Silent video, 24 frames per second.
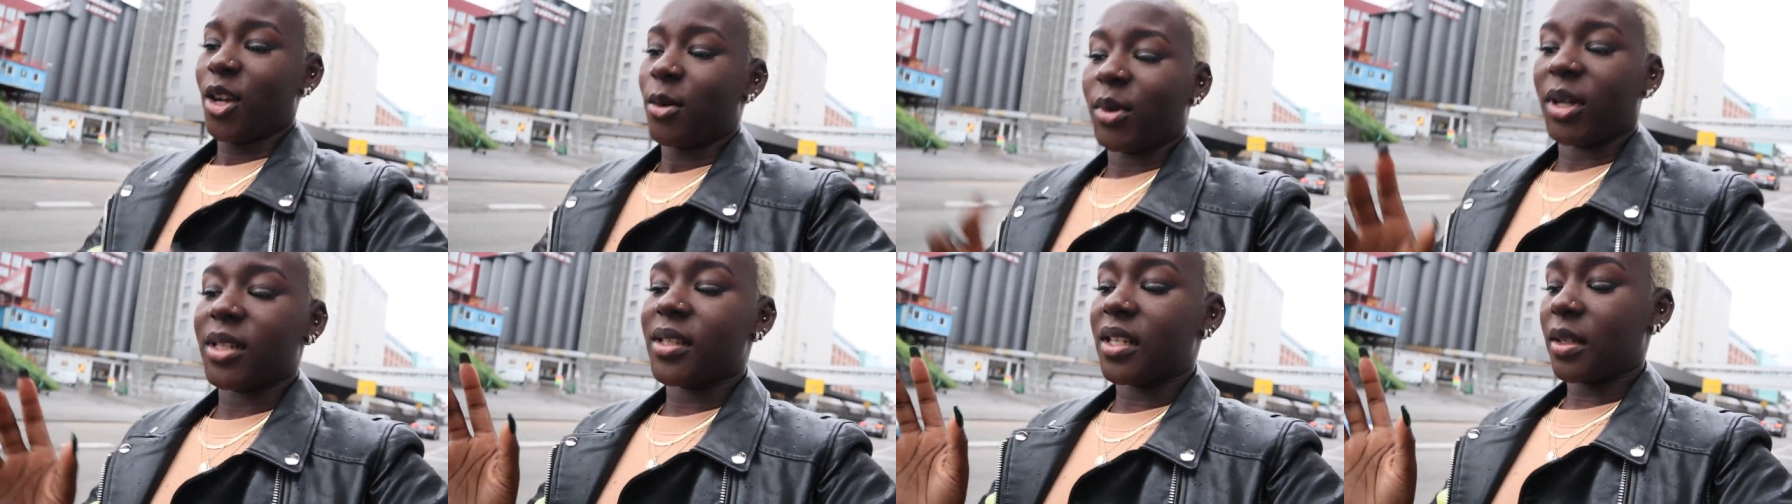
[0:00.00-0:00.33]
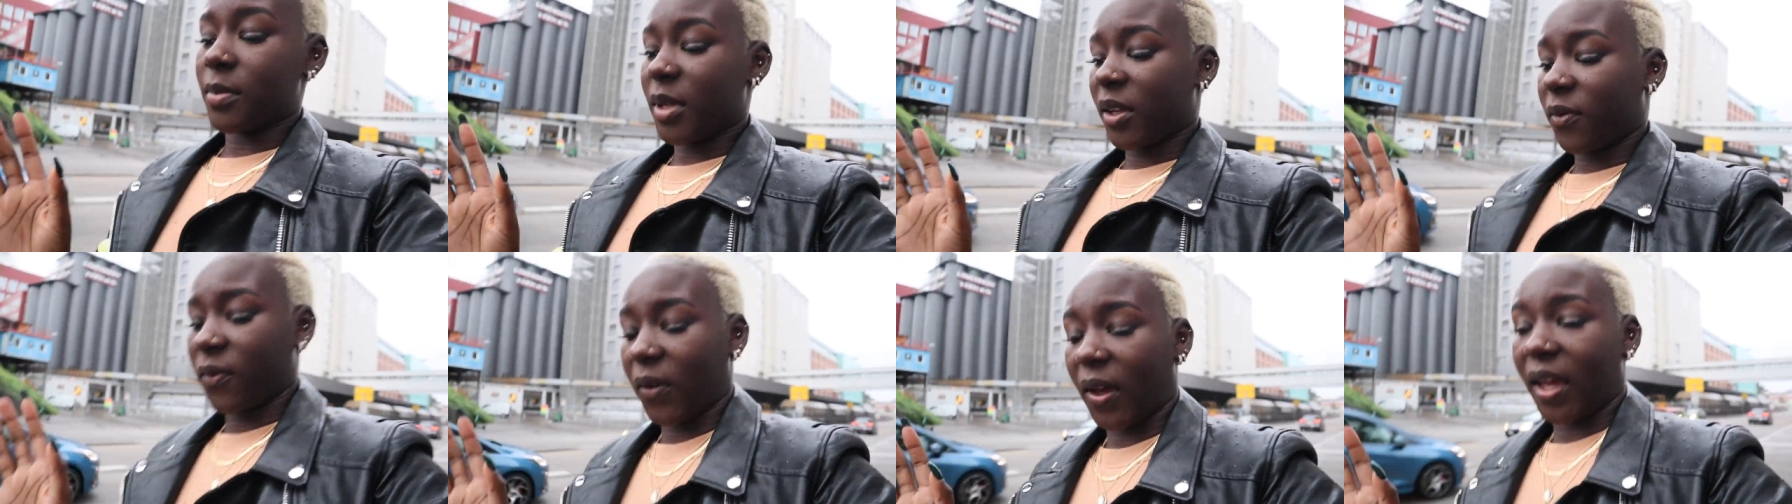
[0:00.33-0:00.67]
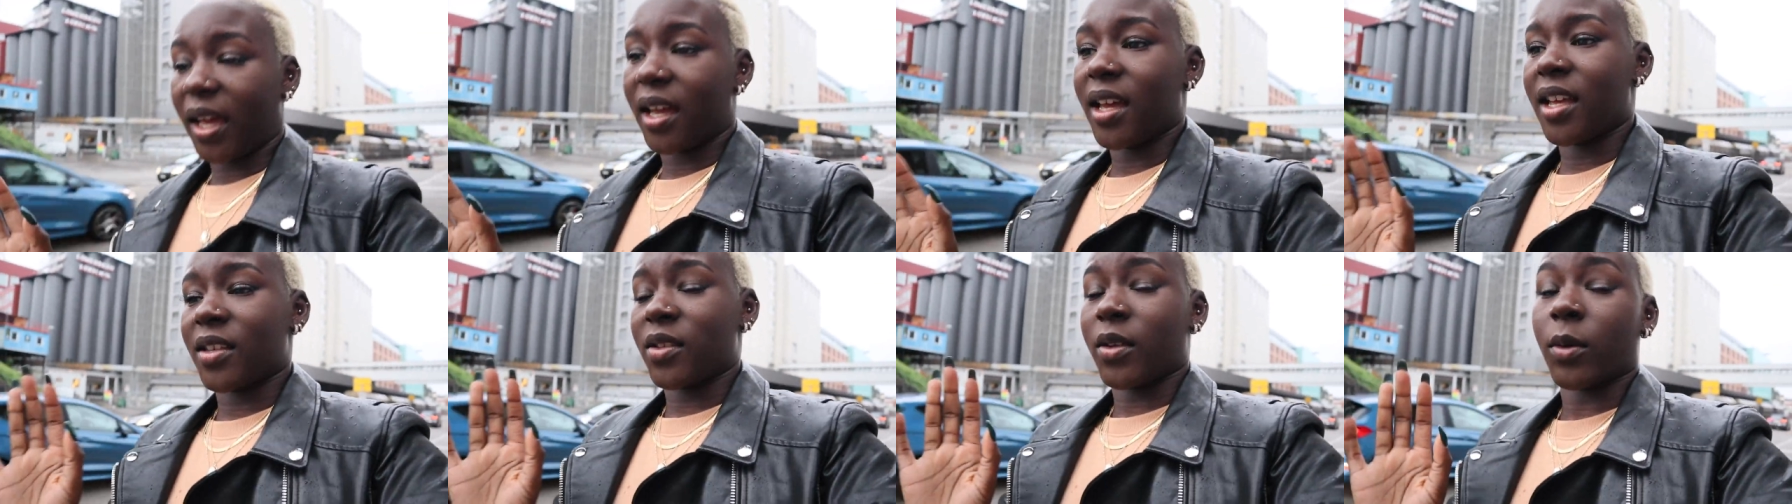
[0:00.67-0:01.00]
But to be
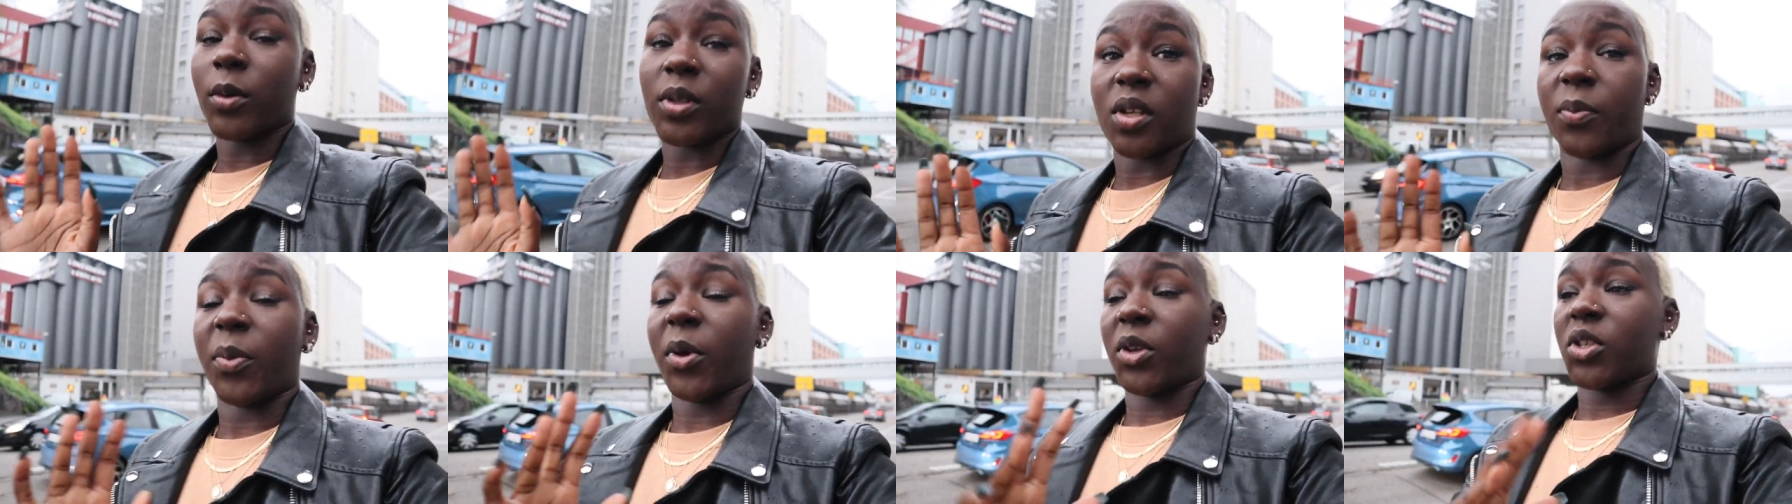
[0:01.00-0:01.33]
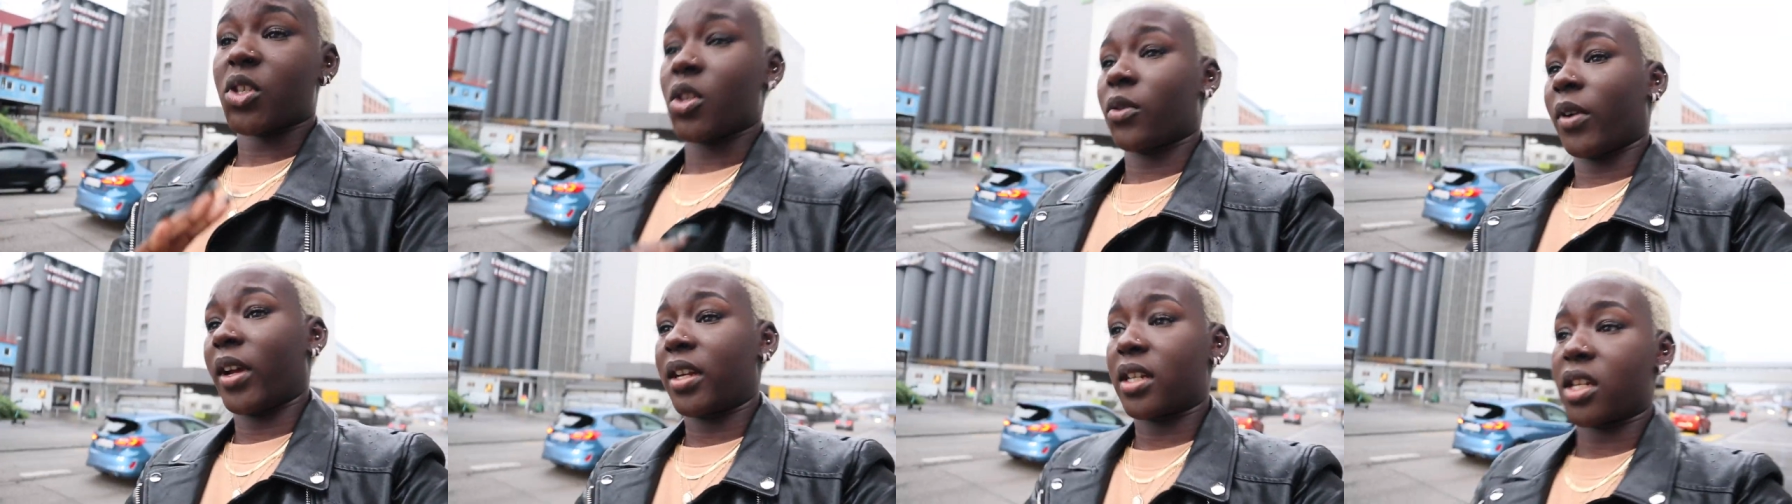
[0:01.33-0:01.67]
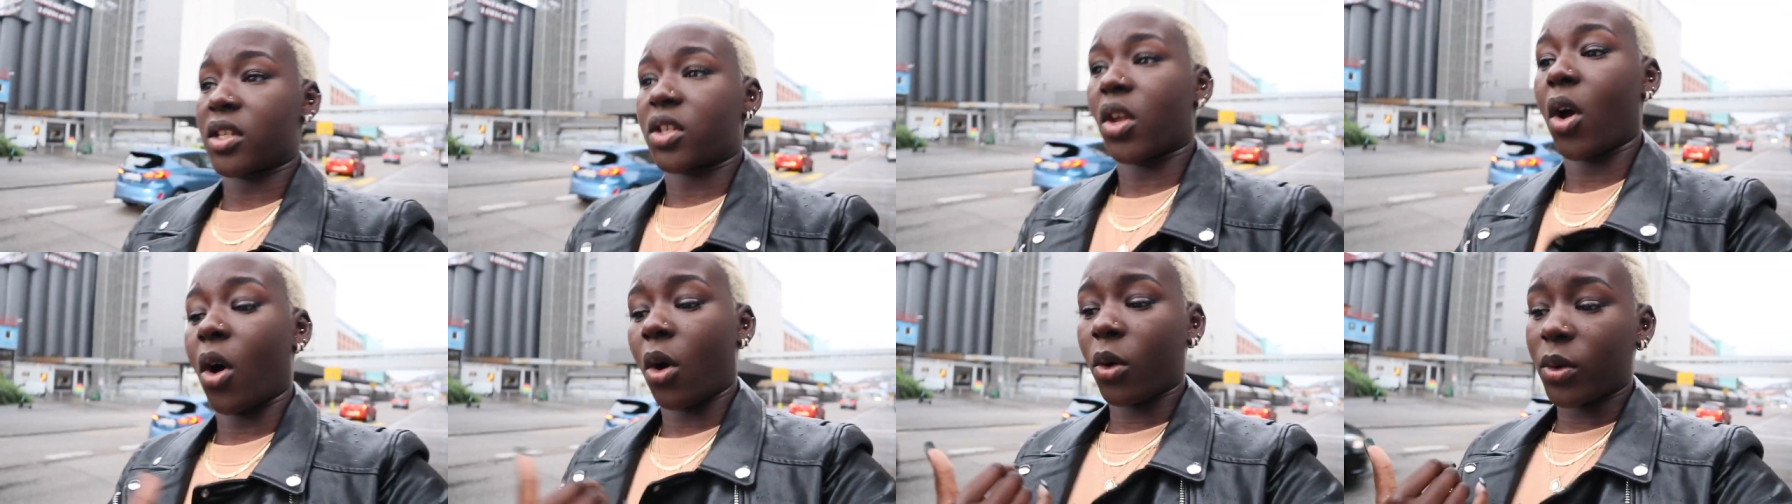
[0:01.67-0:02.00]
fair, it was supposed to rain
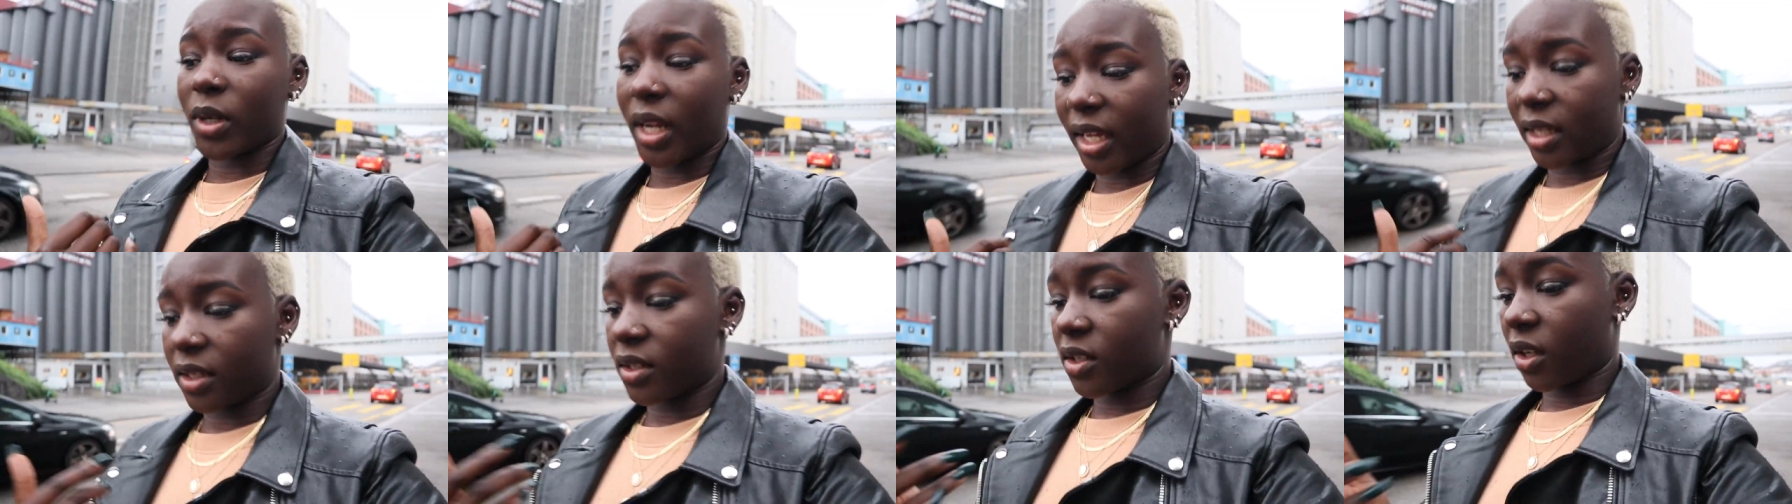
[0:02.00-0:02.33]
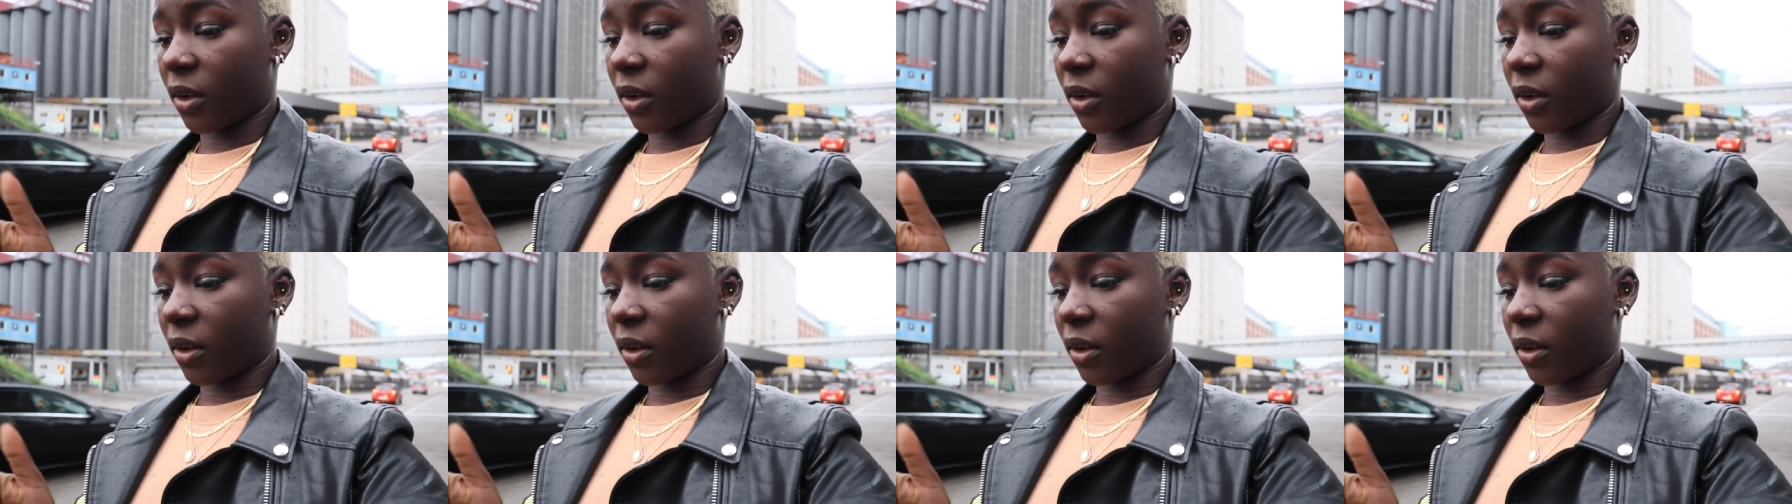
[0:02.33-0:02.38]
this whole day.